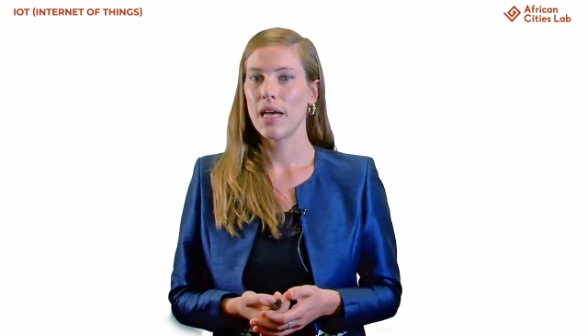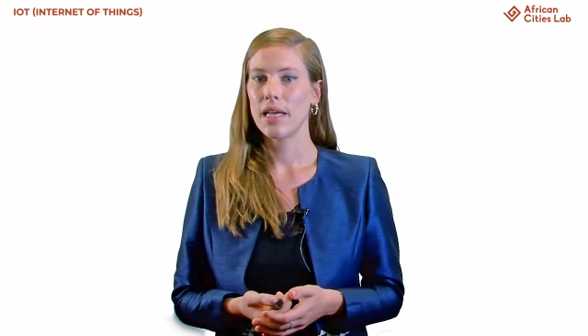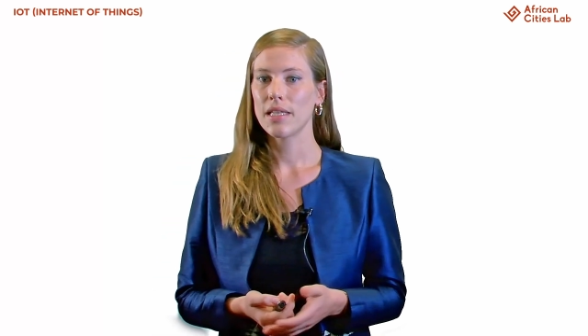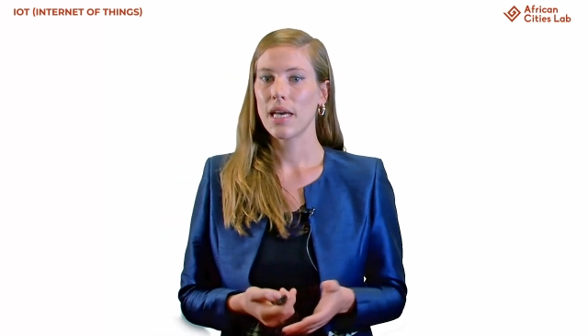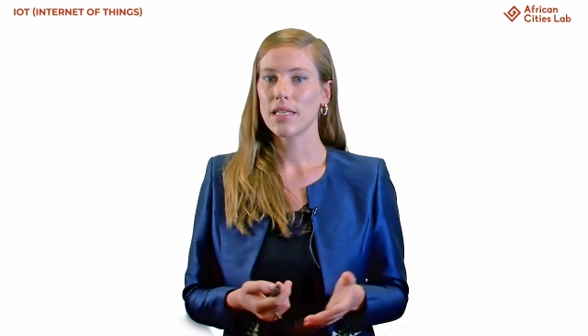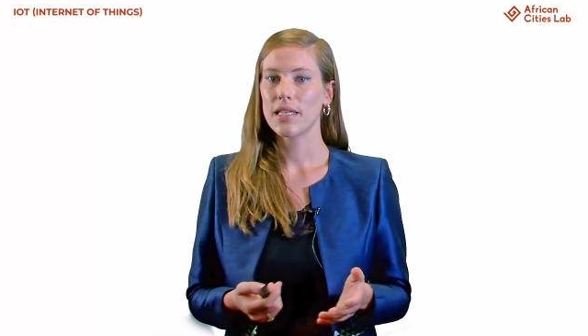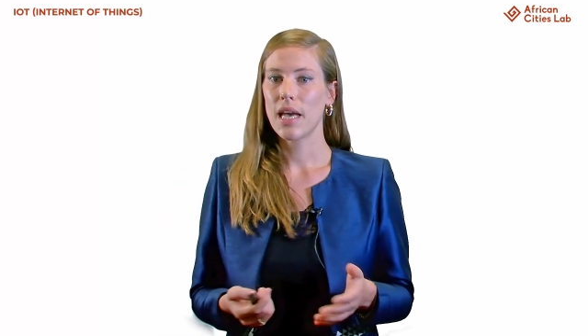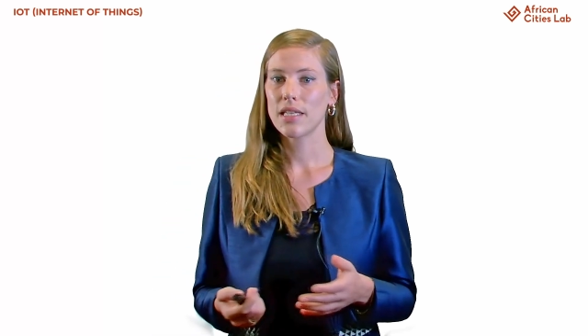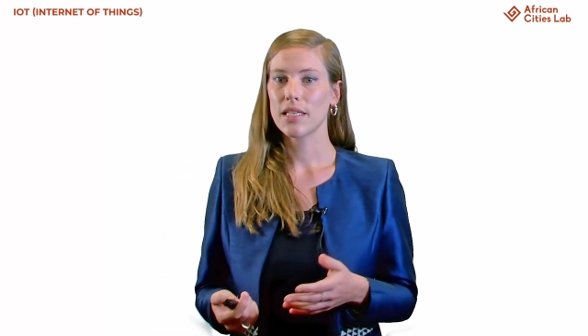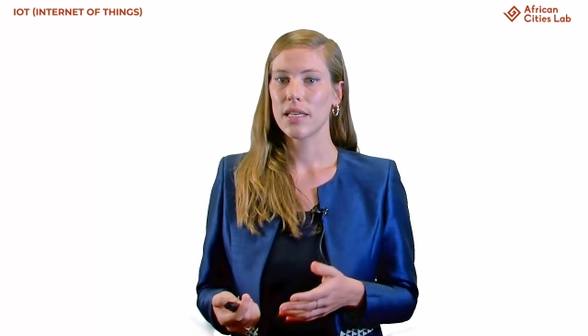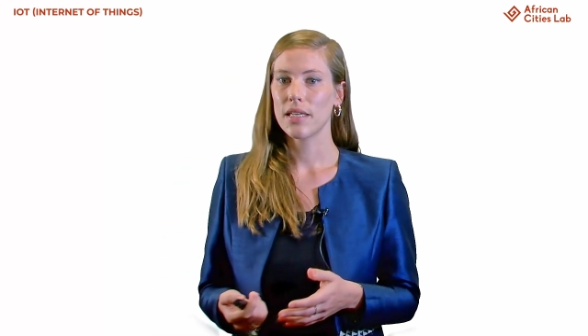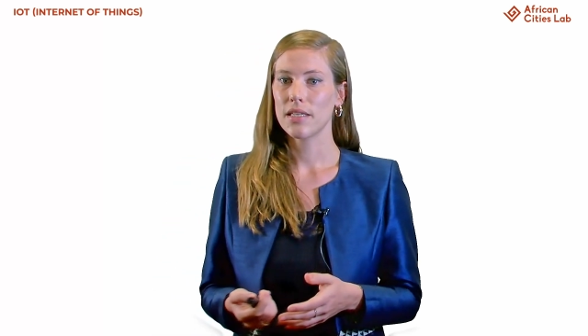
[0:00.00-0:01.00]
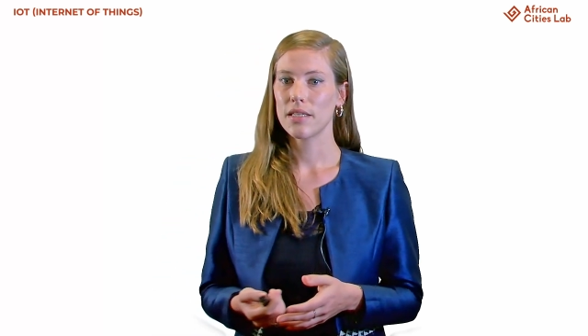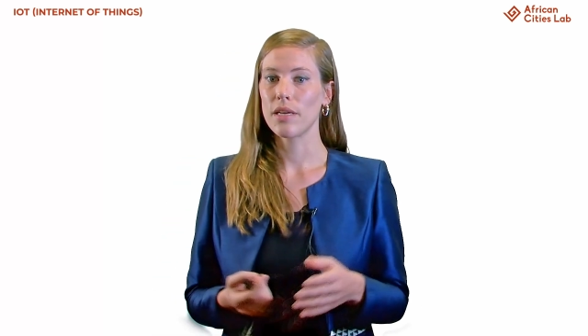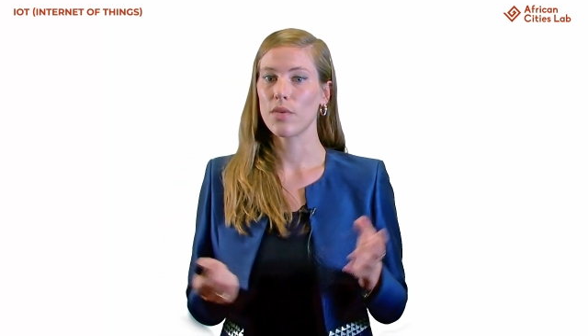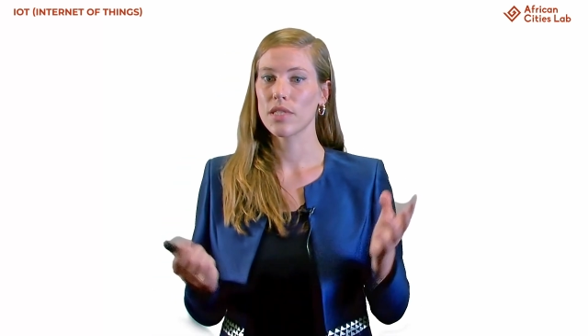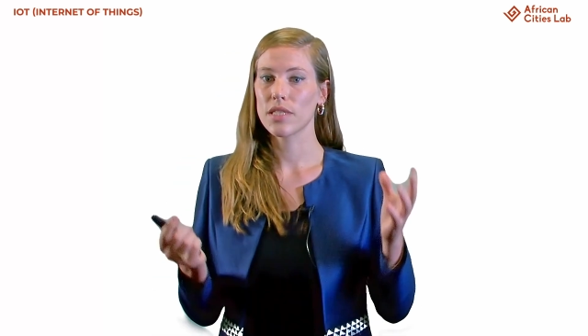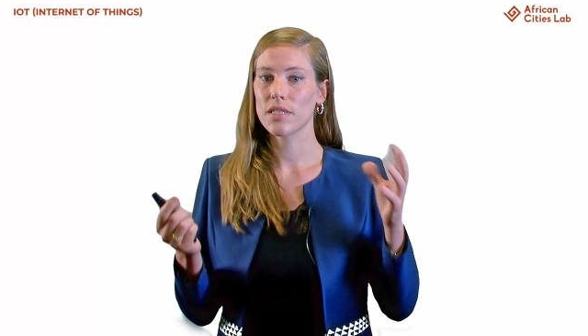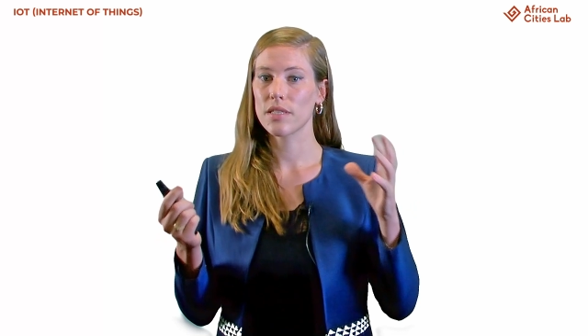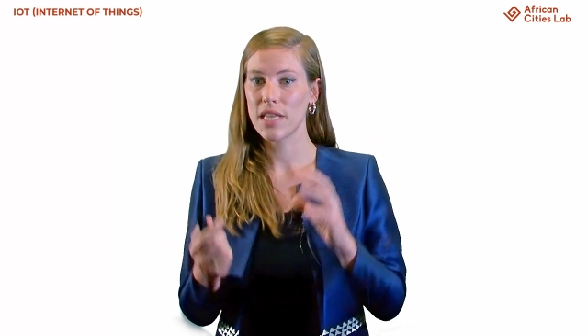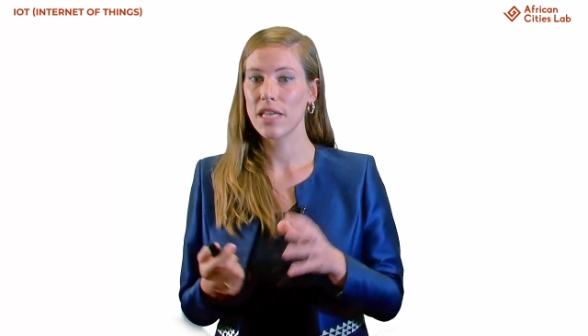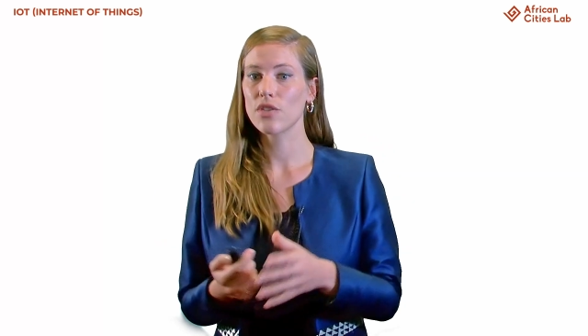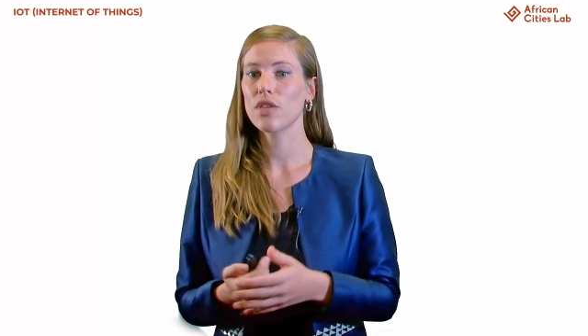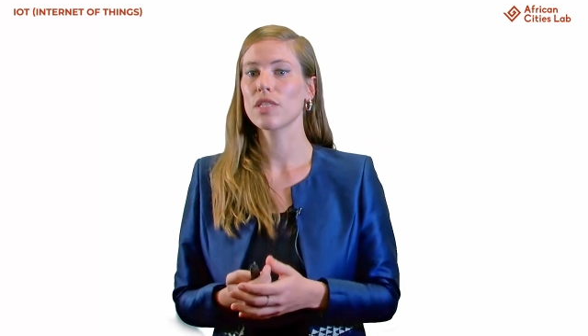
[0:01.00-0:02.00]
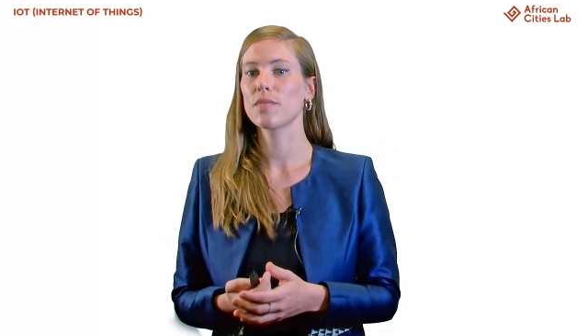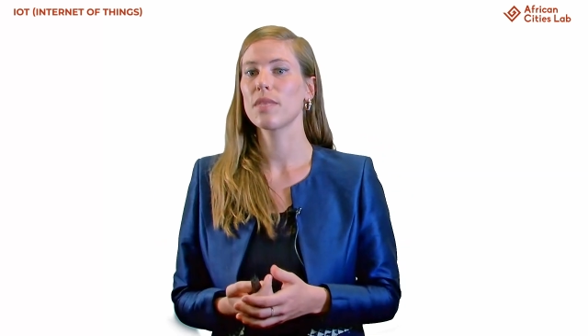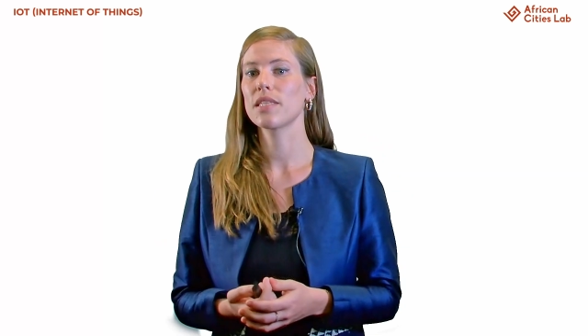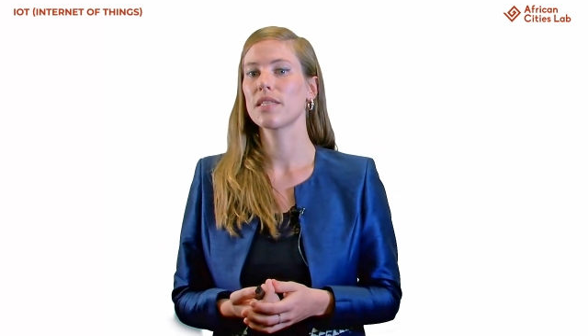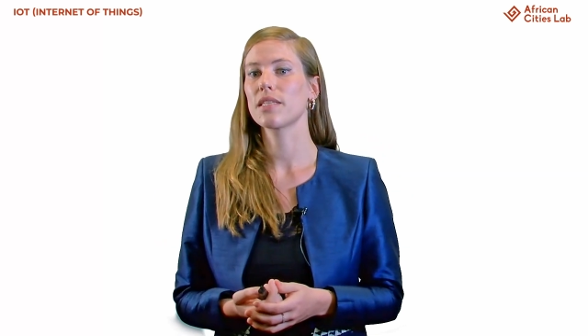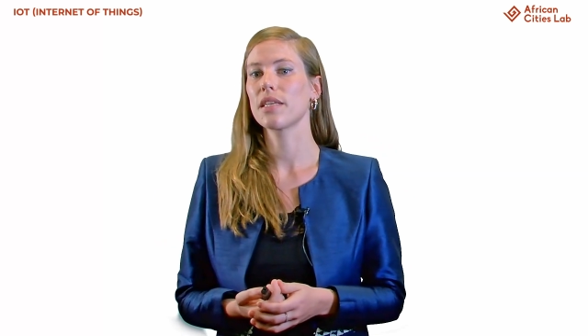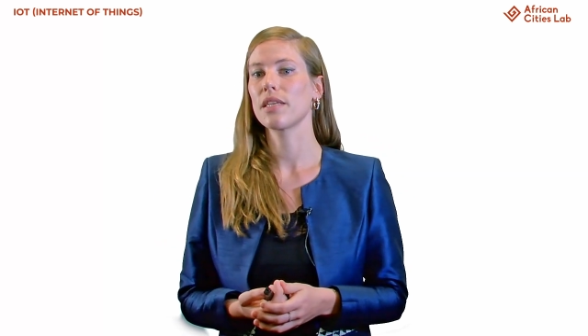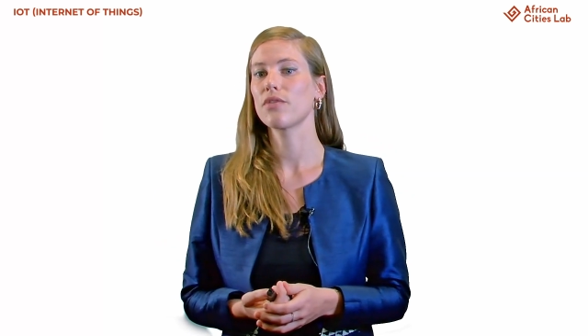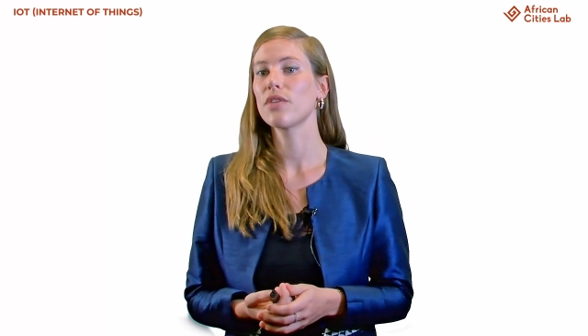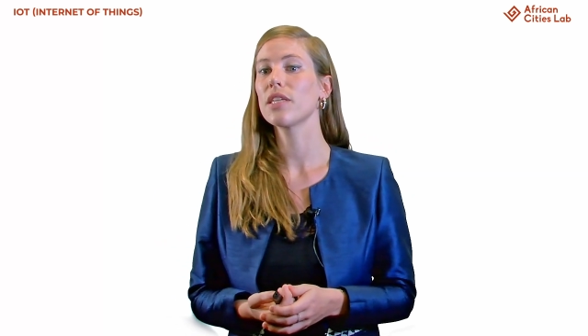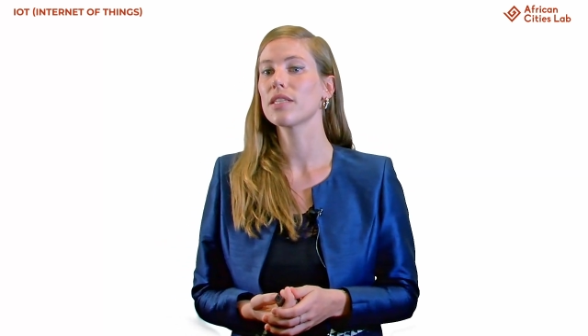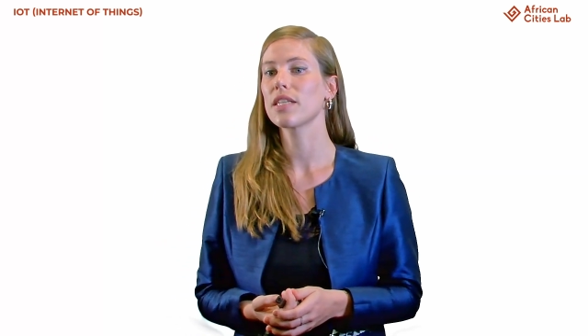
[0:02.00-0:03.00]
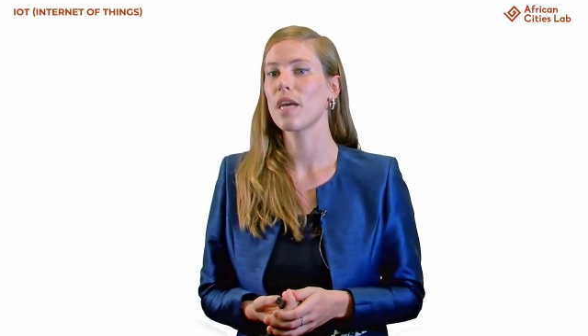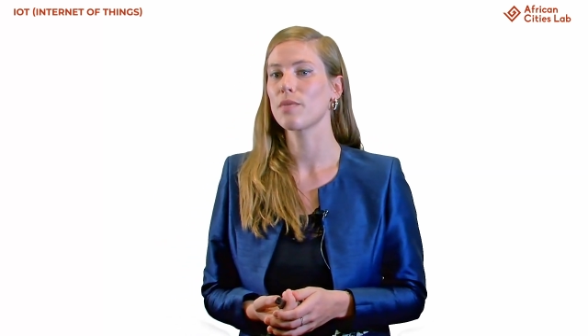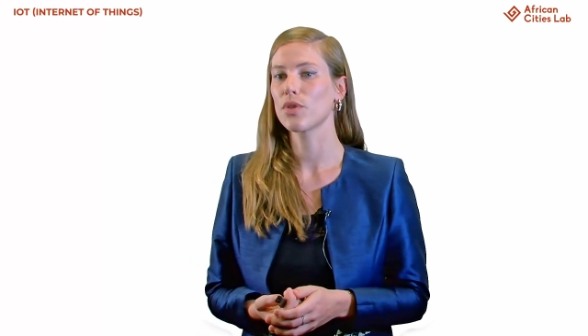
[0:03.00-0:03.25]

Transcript: and that data was then transmitted in real time